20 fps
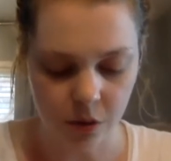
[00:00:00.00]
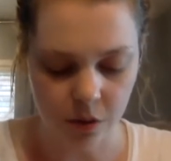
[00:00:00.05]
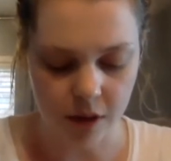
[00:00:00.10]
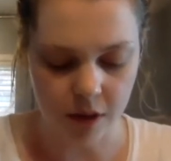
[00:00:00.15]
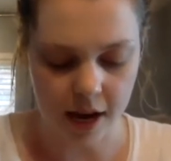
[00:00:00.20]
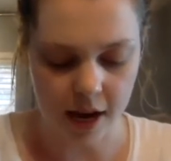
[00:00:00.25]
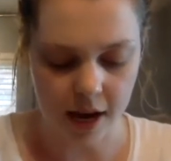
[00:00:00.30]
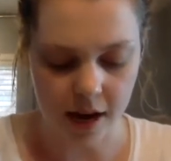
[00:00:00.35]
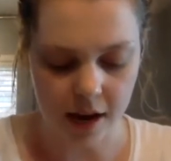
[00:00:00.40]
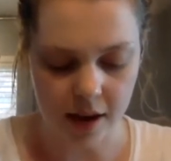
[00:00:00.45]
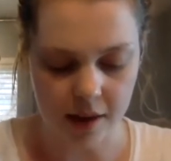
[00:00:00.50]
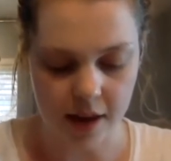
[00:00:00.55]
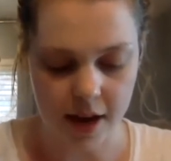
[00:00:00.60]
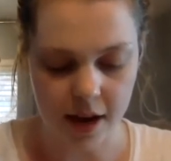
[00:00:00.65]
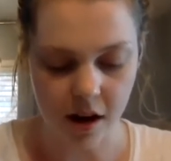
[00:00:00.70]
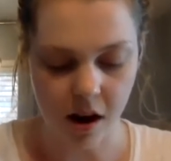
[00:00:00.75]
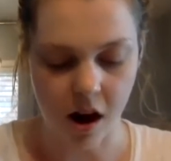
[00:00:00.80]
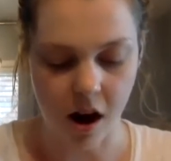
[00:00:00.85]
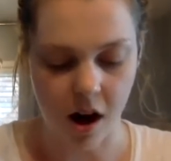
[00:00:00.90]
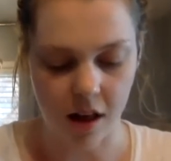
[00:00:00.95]
So they
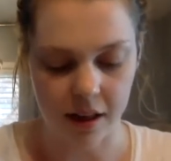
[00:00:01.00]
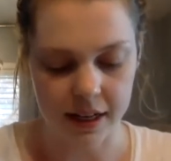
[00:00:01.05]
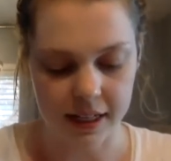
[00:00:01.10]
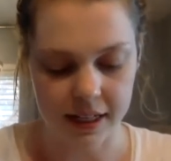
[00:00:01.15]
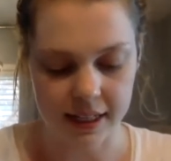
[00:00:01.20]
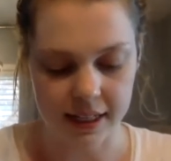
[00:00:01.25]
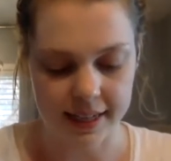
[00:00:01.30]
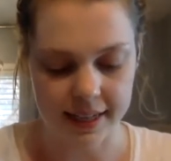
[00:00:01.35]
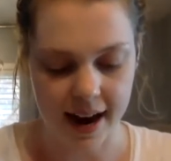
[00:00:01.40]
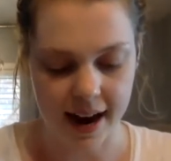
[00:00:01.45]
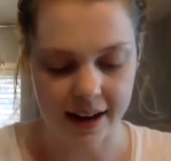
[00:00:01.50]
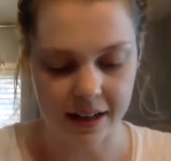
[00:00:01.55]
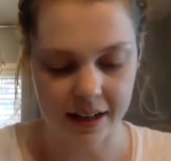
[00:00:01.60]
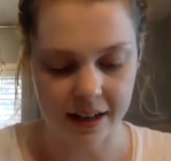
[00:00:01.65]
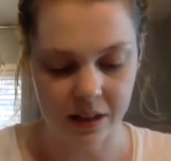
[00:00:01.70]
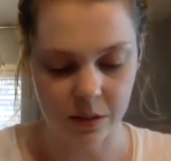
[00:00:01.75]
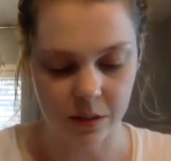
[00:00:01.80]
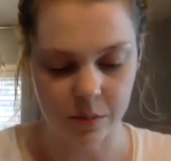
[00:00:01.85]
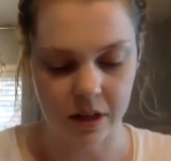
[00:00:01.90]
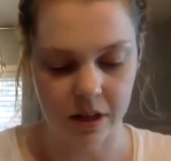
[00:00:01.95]
call it status,
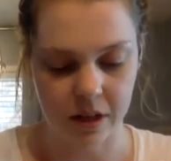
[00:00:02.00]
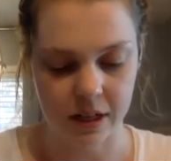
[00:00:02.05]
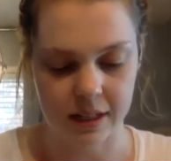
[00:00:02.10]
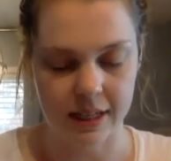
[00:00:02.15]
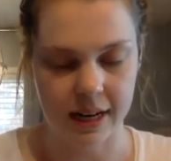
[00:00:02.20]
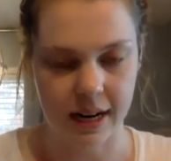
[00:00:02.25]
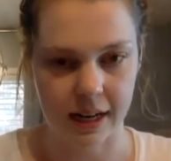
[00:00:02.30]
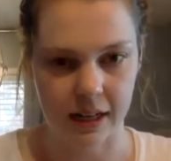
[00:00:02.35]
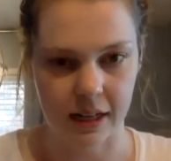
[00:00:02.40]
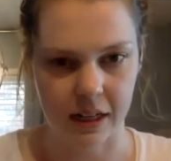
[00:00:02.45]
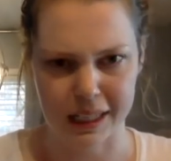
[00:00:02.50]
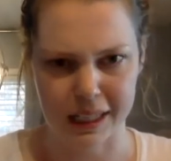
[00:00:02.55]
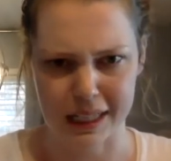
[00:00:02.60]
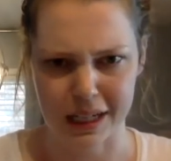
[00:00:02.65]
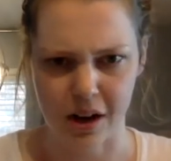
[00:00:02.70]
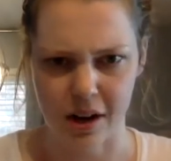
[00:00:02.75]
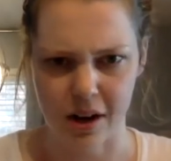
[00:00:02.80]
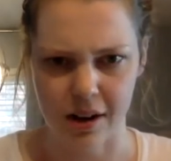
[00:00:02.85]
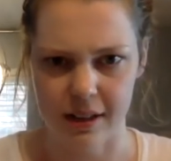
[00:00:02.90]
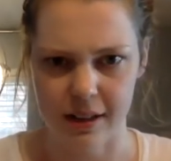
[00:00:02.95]
but it's technically
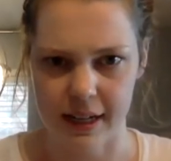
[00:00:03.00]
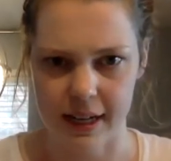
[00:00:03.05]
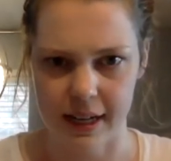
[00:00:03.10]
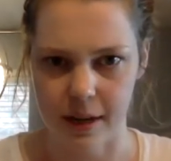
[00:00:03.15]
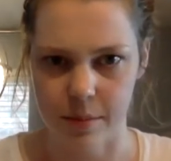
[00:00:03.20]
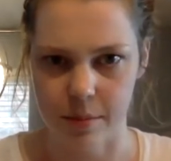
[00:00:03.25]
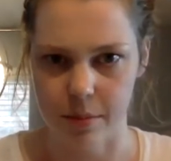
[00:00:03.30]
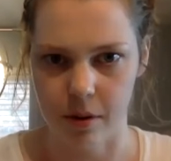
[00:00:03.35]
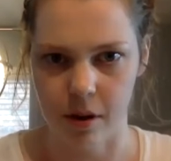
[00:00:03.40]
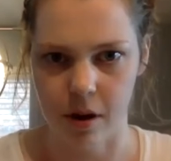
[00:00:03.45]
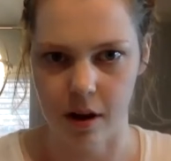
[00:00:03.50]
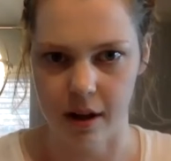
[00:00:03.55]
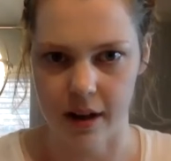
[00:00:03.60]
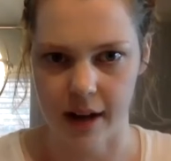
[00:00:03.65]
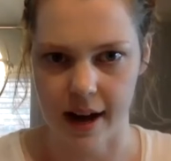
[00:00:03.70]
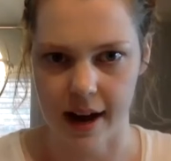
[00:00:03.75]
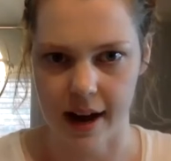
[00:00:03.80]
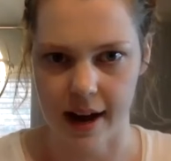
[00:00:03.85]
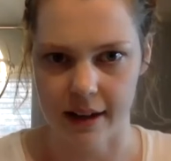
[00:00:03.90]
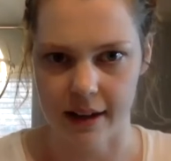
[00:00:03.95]
called like a
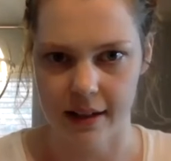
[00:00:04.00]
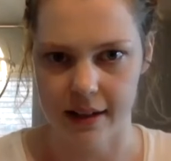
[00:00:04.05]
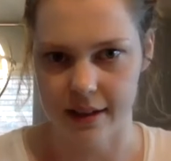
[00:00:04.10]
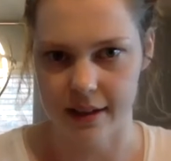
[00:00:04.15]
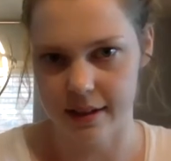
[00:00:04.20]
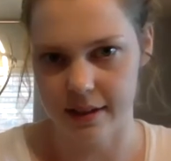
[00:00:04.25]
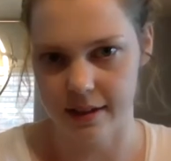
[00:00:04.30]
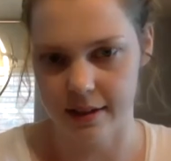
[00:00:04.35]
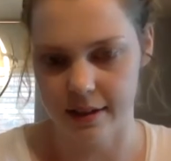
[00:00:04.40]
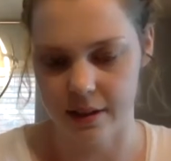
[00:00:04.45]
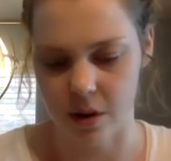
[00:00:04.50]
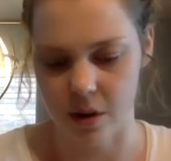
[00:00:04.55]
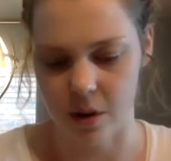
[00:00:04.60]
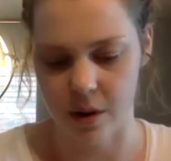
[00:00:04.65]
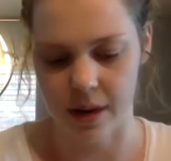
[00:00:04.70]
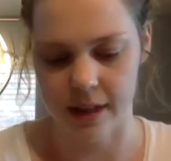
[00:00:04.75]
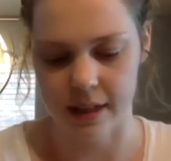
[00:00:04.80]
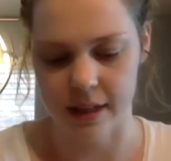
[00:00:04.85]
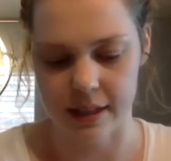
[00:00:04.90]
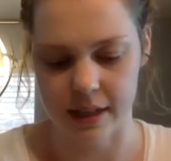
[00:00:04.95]
broadcast. So
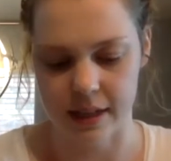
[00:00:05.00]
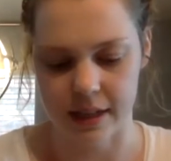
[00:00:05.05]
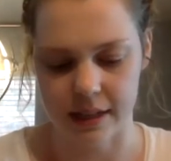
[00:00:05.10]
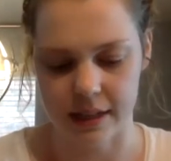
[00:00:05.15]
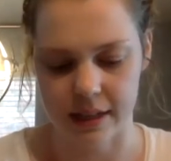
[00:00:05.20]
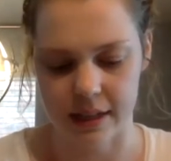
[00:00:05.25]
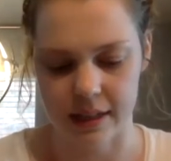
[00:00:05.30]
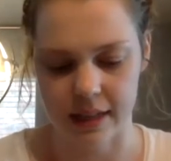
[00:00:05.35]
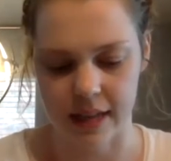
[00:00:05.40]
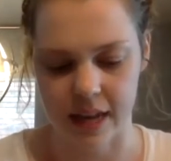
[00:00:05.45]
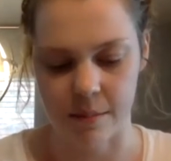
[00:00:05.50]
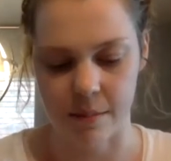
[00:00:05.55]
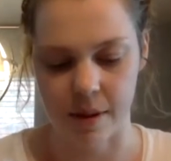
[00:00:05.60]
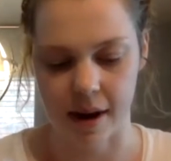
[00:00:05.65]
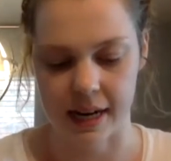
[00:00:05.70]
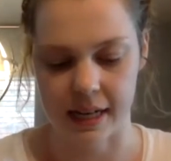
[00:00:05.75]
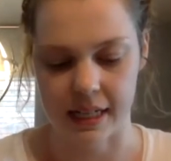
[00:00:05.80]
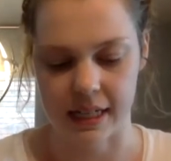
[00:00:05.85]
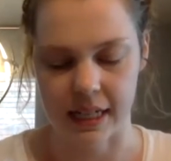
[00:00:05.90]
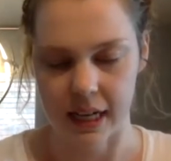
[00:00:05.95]
it's the same
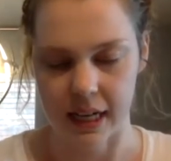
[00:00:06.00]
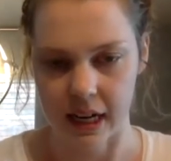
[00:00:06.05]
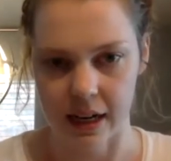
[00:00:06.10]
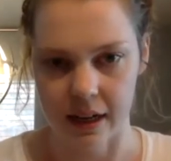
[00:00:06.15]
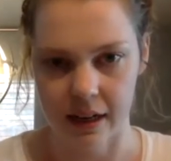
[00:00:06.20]
idea.